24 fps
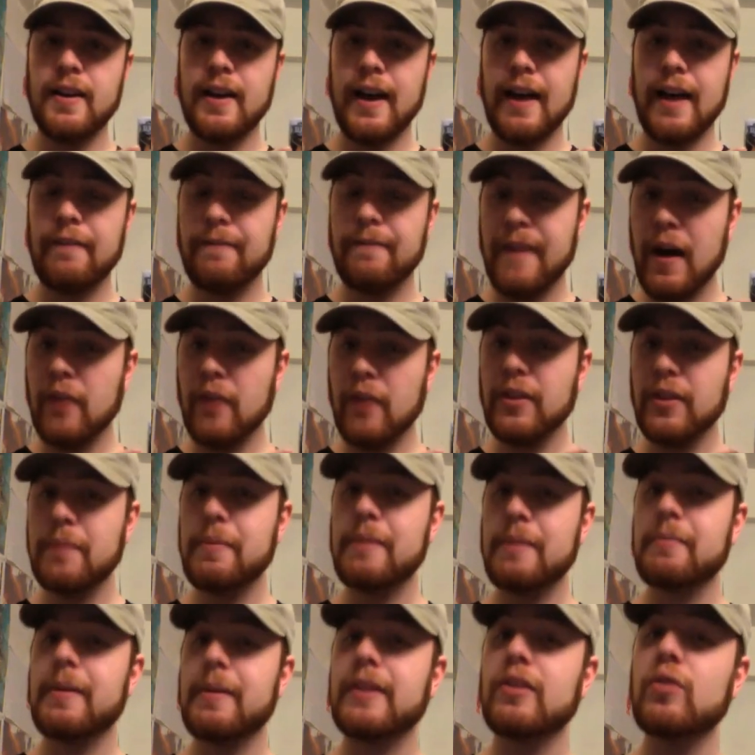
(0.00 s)
I found them at
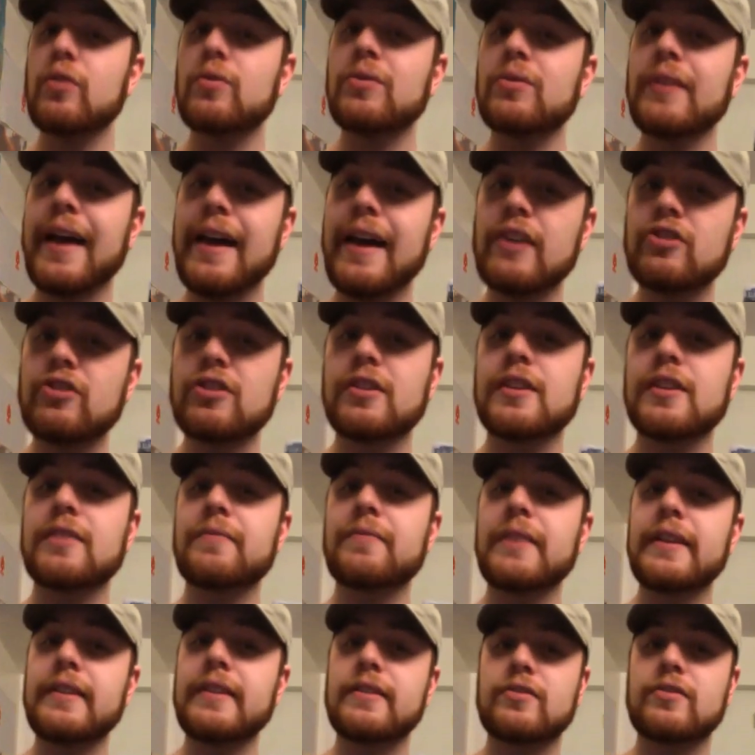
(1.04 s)
my local Asian
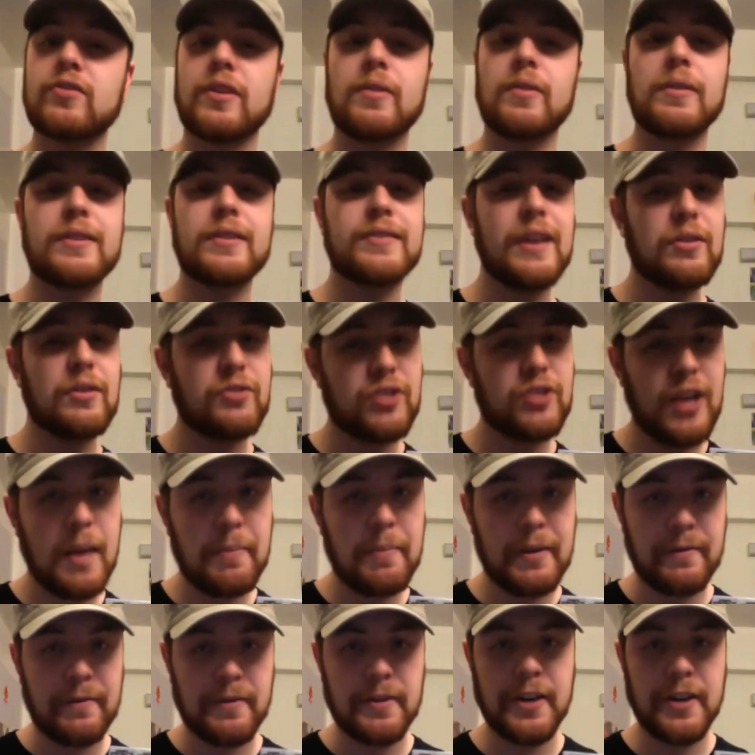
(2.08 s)
convenience store while I was out
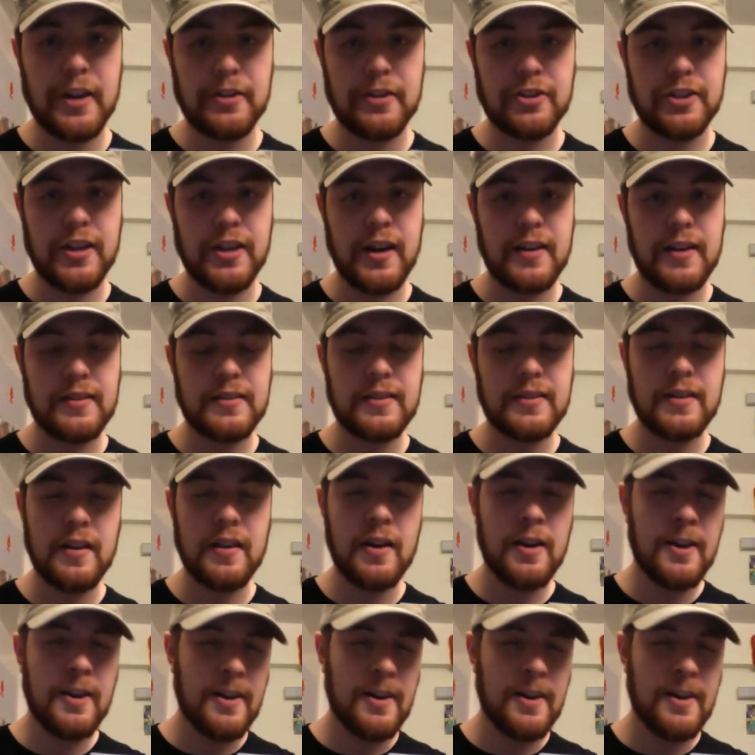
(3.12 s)
shopping for nunchucks.